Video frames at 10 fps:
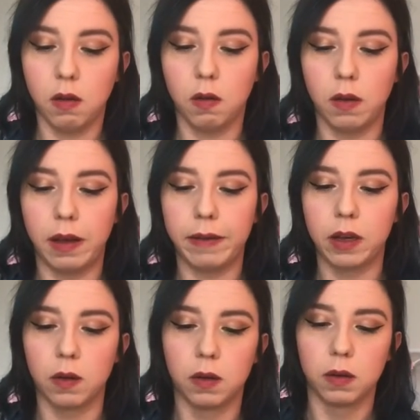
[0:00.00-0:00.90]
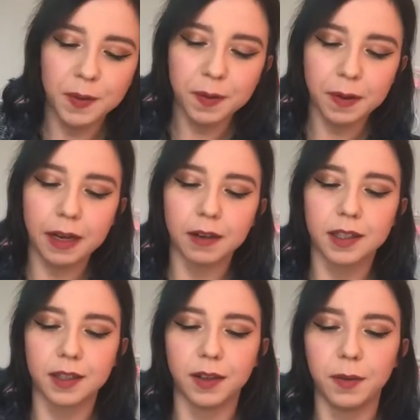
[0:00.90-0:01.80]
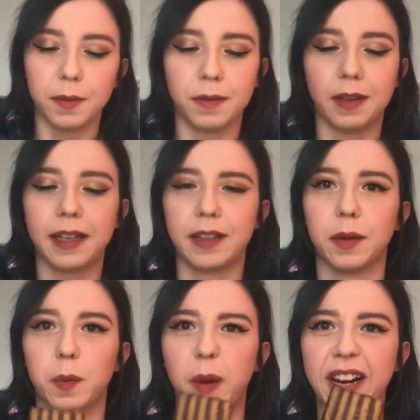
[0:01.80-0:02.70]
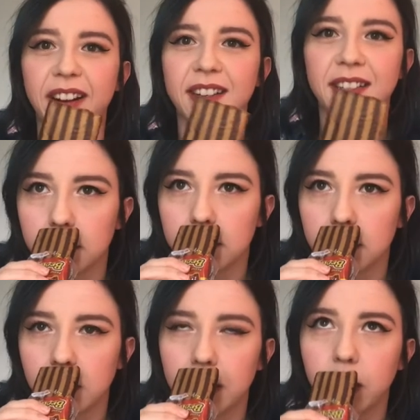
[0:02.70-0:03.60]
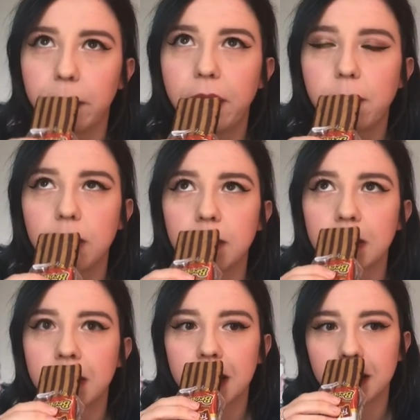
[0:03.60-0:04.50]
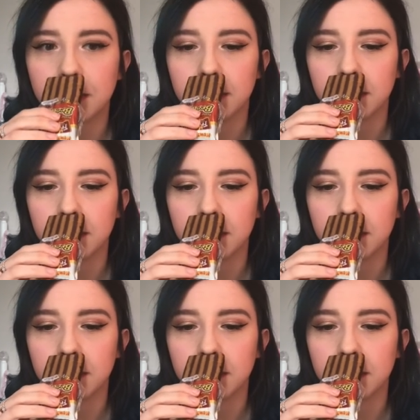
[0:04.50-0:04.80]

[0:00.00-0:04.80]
Oh, there we go. Ooh, it looks so, like, weird. Oh my God, the peanut butter smells amazing.